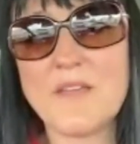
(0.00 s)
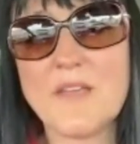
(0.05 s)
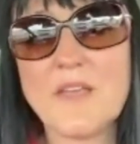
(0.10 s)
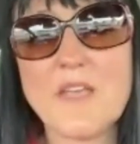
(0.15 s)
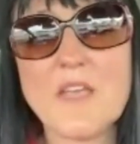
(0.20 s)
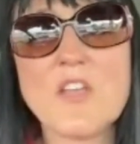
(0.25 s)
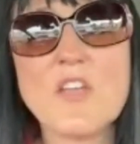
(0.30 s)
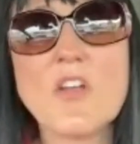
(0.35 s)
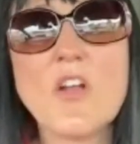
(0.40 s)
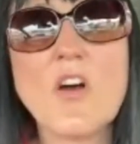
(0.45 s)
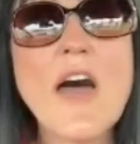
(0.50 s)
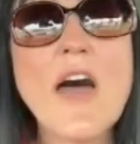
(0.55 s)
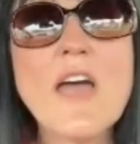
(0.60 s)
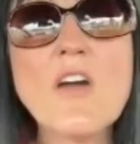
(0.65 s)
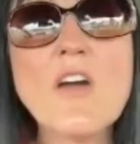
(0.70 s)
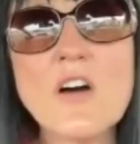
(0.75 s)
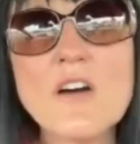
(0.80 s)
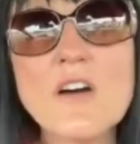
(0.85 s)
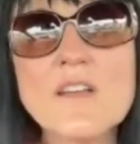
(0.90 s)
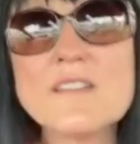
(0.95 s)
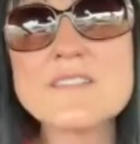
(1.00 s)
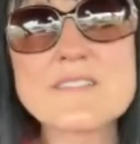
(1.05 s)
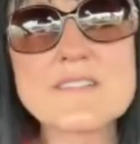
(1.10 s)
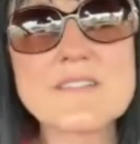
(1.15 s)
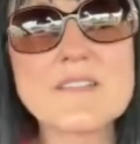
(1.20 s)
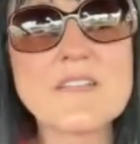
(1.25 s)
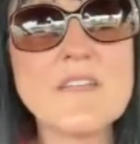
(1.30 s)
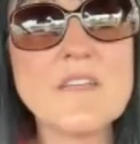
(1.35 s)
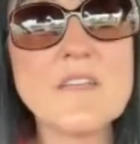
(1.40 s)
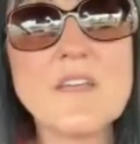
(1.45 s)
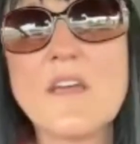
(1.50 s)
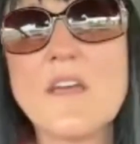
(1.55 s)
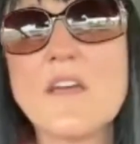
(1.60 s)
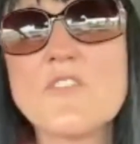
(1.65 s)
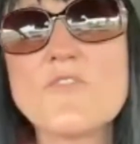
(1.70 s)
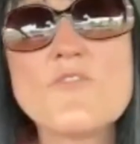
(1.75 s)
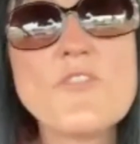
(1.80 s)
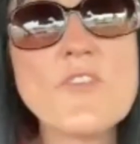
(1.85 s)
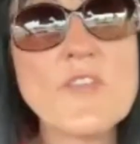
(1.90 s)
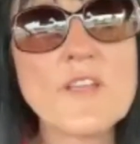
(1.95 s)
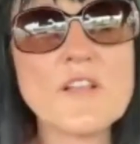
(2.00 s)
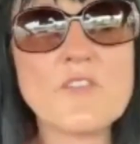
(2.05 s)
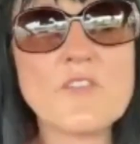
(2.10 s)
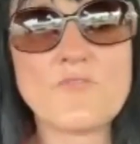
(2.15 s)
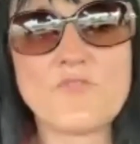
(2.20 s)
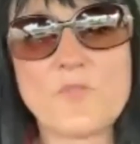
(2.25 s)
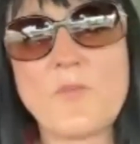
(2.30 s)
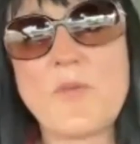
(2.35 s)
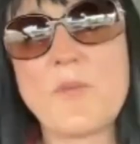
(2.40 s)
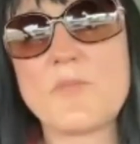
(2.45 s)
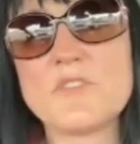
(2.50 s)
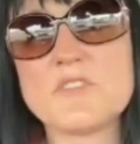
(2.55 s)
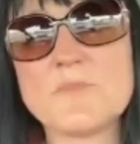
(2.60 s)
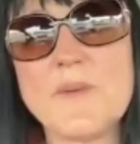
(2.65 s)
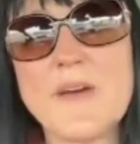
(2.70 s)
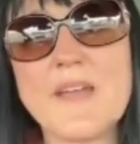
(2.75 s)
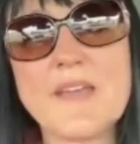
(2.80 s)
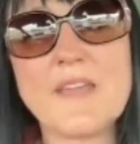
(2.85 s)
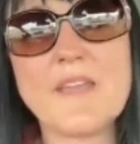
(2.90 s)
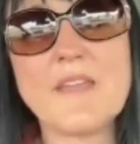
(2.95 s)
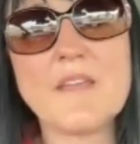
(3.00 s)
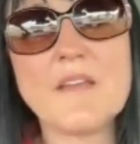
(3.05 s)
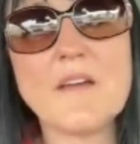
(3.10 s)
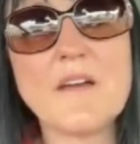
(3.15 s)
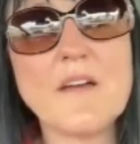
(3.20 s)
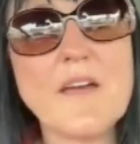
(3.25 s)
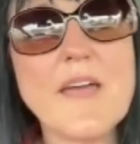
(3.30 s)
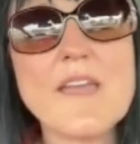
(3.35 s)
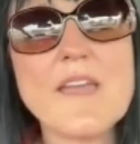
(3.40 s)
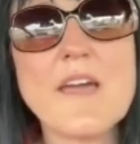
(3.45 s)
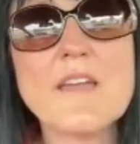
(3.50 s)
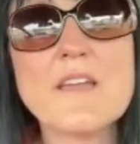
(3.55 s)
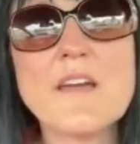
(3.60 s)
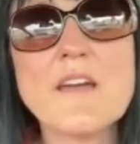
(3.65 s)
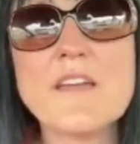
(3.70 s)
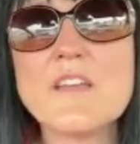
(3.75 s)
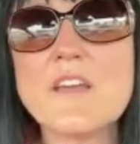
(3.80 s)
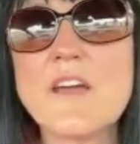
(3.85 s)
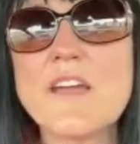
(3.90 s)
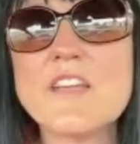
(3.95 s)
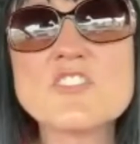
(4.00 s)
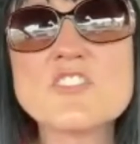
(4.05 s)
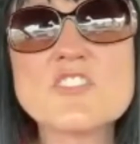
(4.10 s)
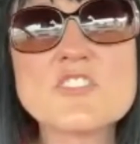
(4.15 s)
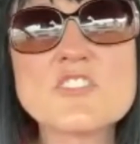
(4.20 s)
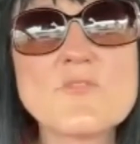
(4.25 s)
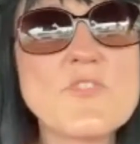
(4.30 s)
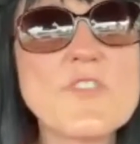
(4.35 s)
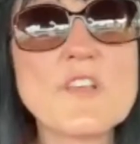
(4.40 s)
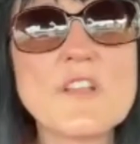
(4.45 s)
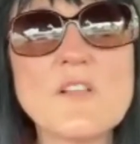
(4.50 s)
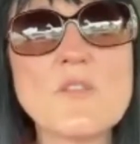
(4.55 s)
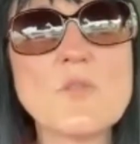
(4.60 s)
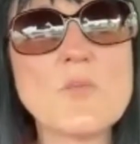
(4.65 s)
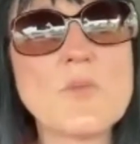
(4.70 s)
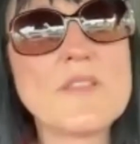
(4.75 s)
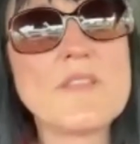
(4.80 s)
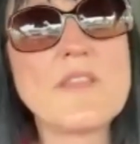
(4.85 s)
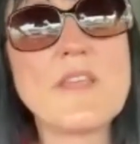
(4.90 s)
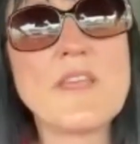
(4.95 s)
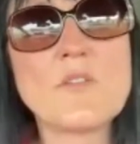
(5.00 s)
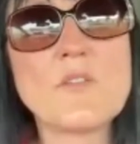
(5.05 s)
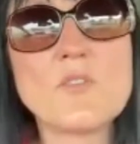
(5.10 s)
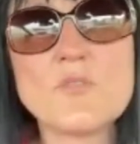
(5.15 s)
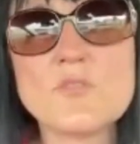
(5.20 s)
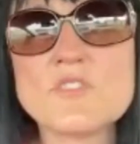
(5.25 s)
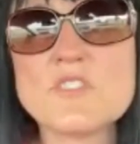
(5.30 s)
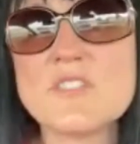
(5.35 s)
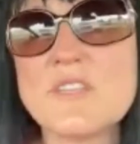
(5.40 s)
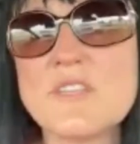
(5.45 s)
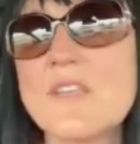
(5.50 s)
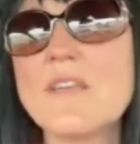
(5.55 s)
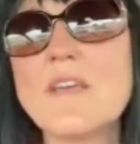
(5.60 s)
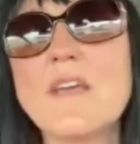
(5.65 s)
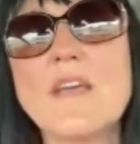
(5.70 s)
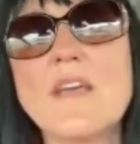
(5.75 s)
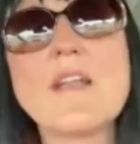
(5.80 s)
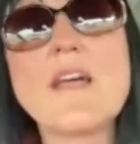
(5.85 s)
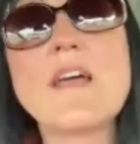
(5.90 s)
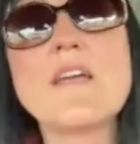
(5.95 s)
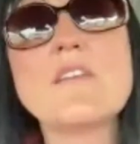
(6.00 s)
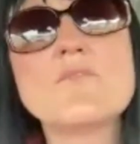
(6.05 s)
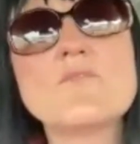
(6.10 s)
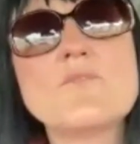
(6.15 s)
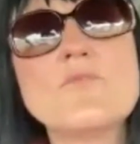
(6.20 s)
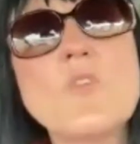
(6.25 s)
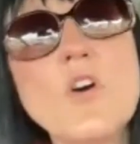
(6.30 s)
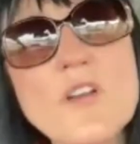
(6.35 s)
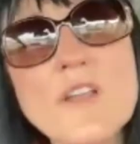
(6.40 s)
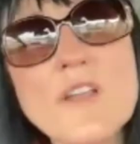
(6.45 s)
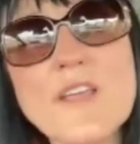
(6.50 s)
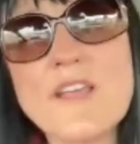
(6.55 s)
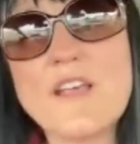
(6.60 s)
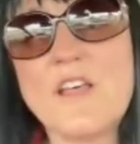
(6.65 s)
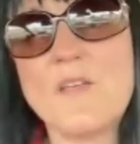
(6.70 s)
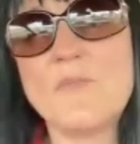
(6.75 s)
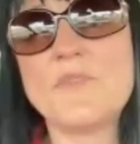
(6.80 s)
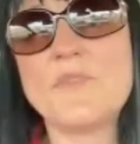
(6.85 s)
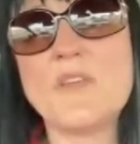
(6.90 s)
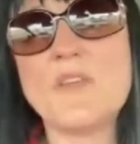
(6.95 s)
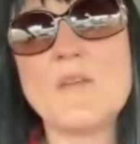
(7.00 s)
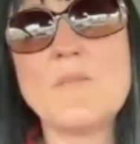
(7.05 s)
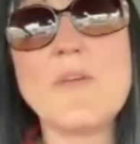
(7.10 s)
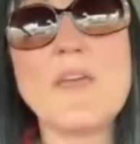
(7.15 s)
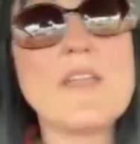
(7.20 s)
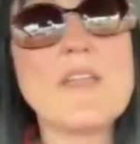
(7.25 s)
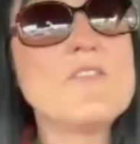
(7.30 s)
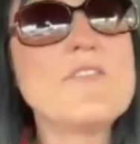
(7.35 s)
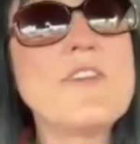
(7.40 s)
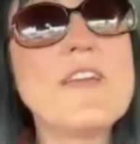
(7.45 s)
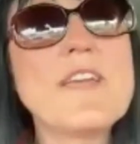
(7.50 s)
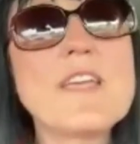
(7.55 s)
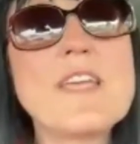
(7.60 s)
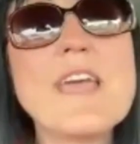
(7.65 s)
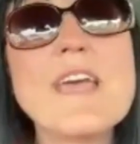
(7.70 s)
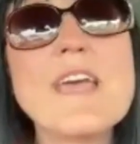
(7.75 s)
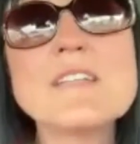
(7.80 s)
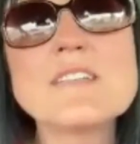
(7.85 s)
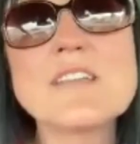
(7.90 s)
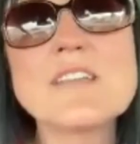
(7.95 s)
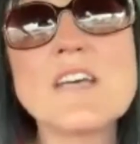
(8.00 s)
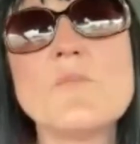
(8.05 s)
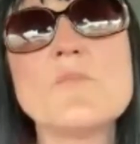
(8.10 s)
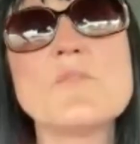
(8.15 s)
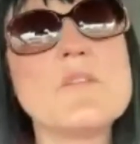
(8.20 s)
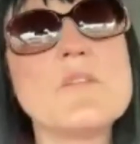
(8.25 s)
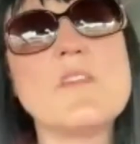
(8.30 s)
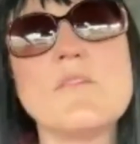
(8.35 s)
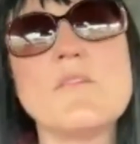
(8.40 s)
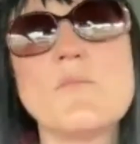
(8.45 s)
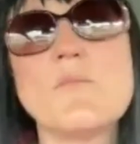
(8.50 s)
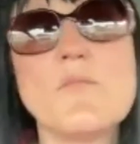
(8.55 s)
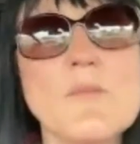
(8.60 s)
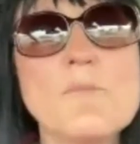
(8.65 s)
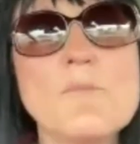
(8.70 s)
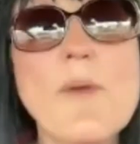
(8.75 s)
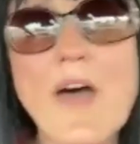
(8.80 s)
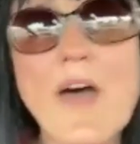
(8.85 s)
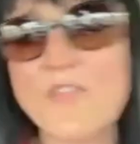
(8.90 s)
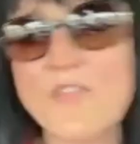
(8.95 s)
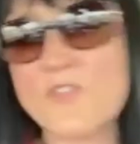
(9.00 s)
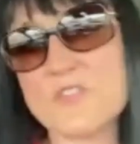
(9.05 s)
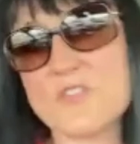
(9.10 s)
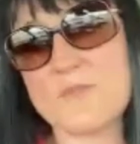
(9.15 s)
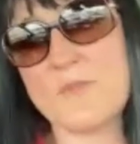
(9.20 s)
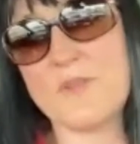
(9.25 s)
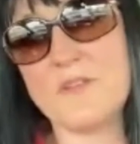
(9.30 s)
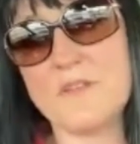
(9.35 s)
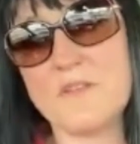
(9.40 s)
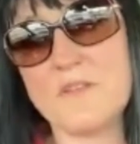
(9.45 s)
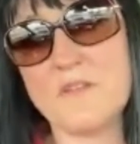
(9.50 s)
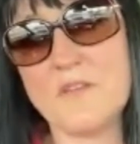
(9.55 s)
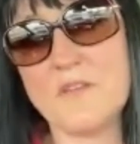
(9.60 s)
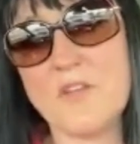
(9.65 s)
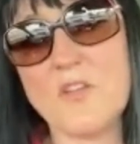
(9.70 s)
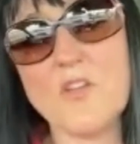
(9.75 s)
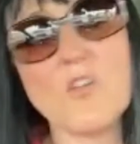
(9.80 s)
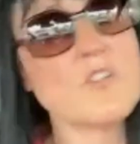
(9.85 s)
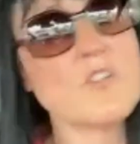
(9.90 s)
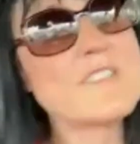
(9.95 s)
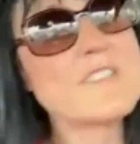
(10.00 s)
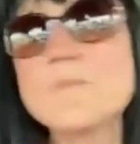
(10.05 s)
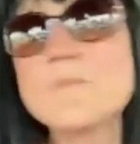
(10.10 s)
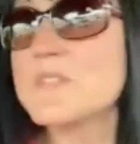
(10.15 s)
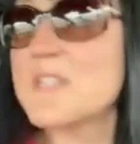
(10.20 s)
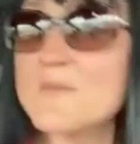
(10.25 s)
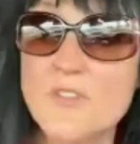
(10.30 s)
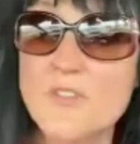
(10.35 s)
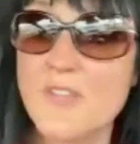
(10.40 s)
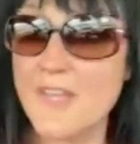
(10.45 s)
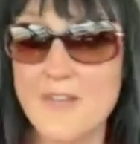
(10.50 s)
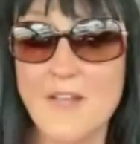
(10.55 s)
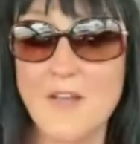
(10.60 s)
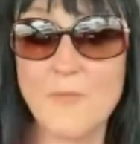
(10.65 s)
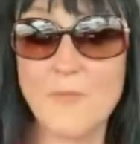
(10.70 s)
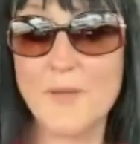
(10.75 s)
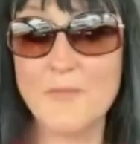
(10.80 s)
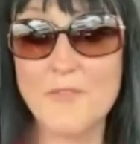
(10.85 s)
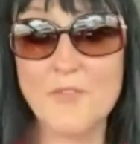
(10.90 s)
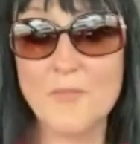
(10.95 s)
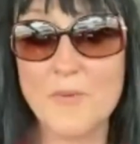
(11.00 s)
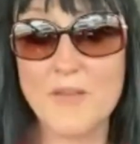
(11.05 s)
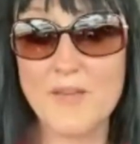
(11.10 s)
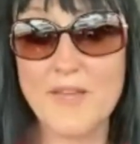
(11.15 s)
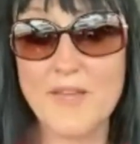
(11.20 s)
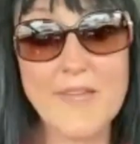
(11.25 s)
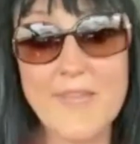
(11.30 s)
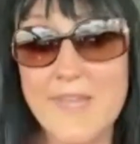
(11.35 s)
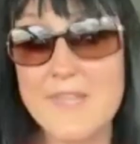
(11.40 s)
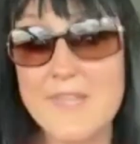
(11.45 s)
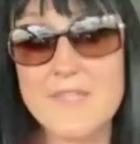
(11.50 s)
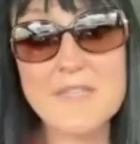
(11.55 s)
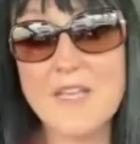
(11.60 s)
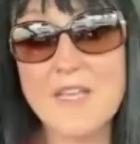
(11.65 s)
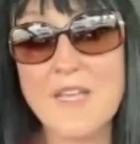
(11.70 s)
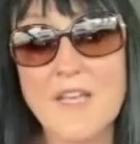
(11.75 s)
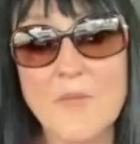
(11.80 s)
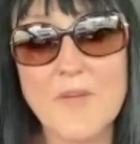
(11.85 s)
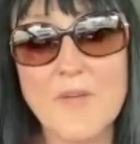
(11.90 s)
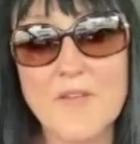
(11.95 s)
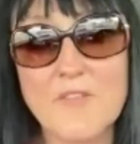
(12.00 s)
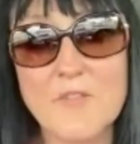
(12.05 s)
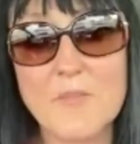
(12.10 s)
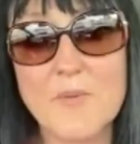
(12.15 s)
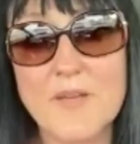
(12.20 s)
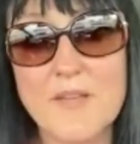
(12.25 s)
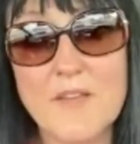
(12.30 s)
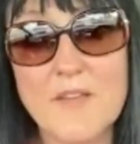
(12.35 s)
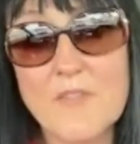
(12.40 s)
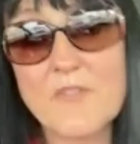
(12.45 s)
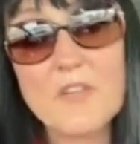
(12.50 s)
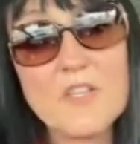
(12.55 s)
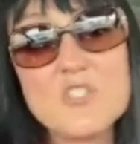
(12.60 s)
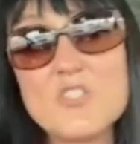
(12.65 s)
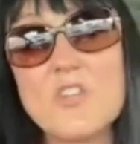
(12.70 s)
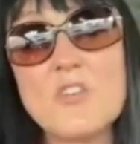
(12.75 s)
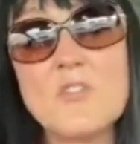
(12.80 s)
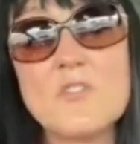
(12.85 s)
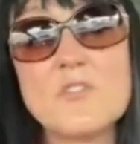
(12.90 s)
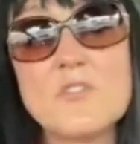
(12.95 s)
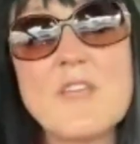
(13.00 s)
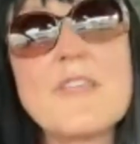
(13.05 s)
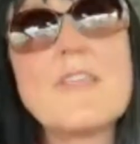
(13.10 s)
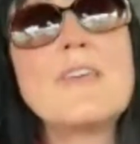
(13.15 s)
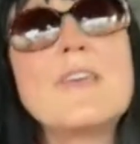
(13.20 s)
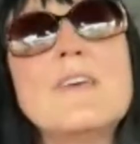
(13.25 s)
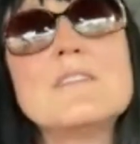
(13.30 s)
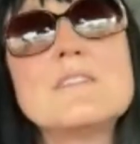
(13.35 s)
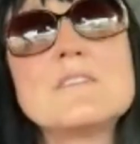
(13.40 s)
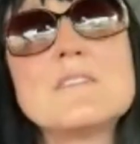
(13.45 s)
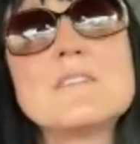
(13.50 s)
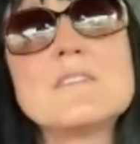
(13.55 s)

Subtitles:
Yeah. You know, I honestly feel for people's money. I just feel when they're losing, and I want to help them. And if I can't help them, it bothers me. You know, sometimes you can't help everybody. Yeah. I can't say I help everybody. I really don't. I can't.